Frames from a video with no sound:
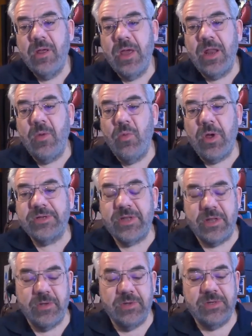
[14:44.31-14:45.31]
And it works, and
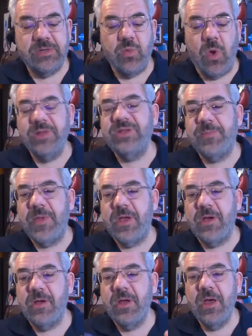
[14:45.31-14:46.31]
it uses one
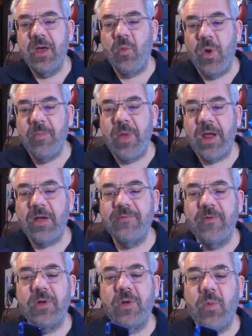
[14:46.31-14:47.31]
speaker and one
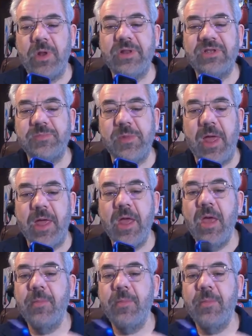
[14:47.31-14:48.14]
microphone and one display.